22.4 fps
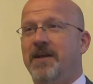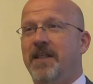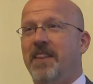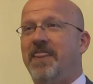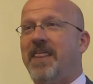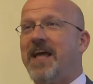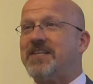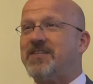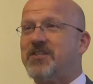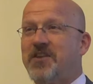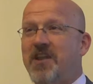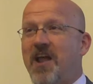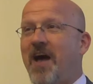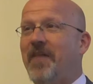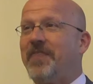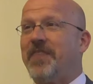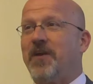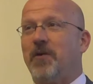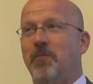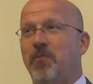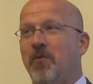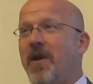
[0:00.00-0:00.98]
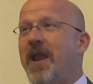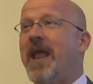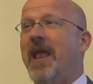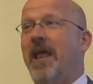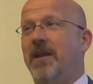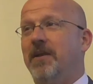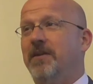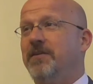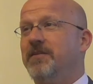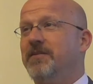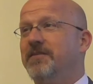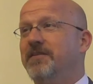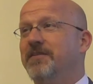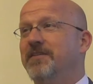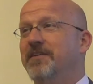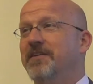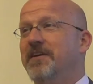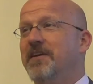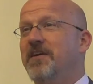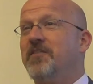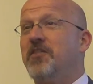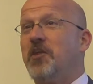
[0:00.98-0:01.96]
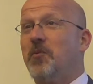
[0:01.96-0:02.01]
that's not their brand.
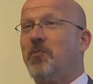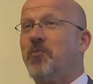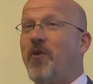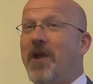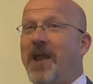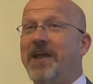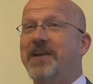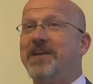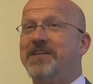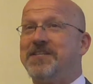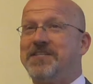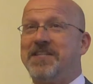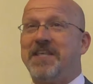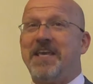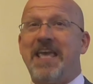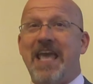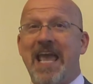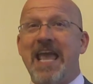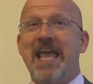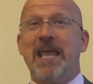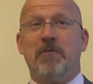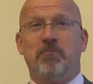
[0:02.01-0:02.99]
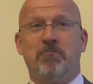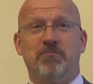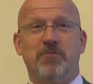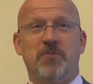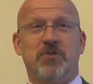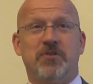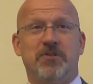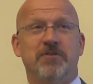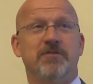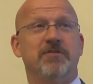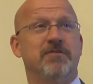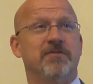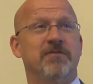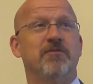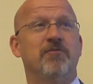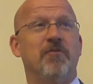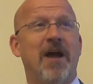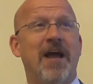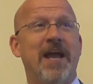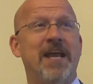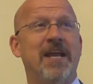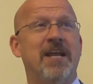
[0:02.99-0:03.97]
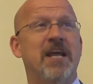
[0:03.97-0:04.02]
Their brand is the games,
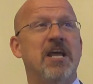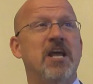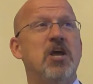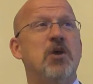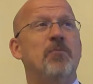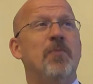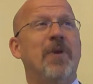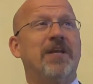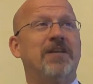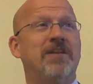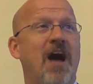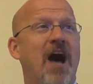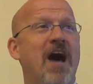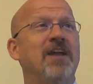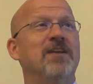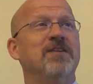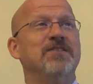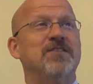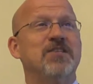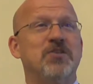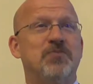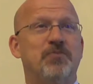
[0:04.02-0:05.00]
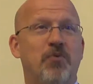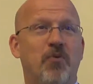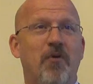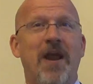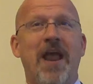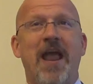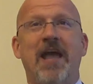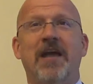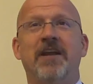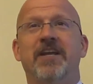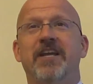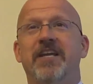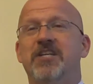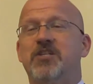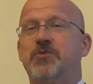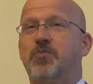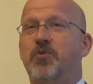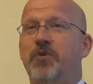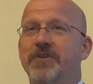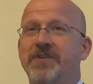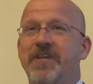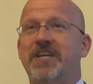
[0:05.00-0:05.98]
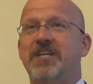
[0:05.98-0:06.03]
right? What? McDonald's brand is
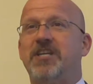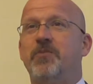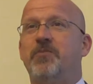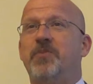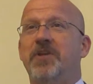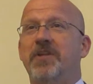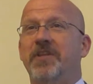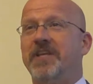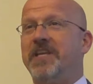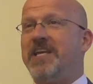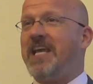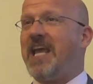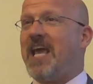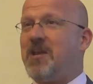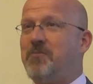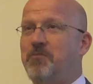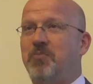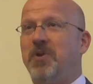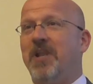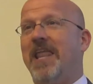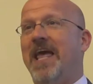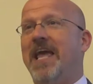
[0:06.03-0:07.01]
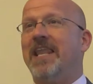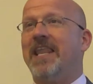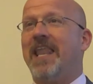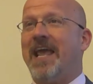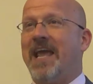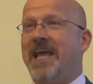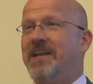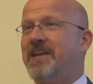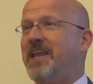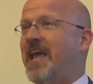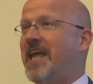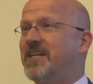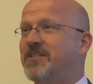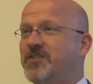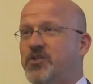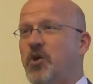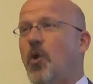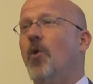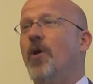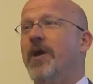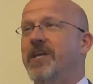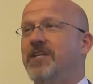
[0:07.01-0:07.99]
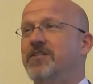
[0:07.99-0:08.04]
predictability and playland and
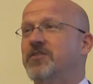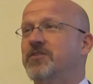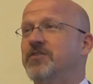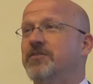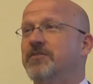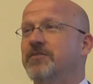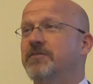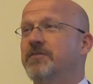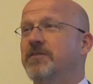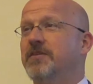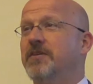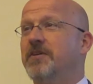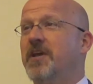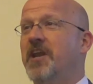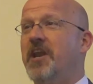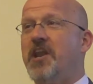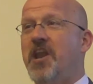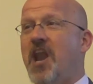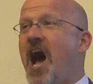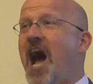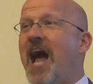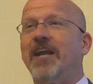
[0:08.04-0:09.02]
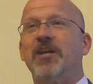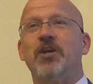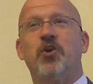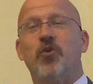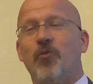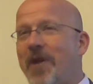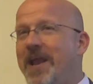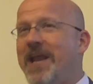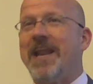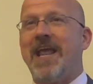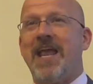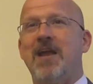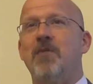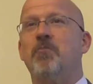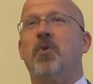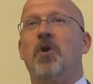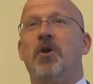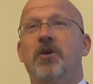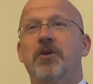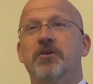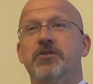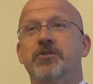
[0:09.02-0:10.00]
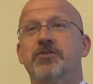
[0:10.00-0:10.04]
toys, not great
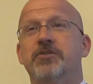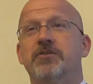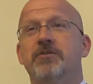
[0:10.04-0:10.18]
hamburgers.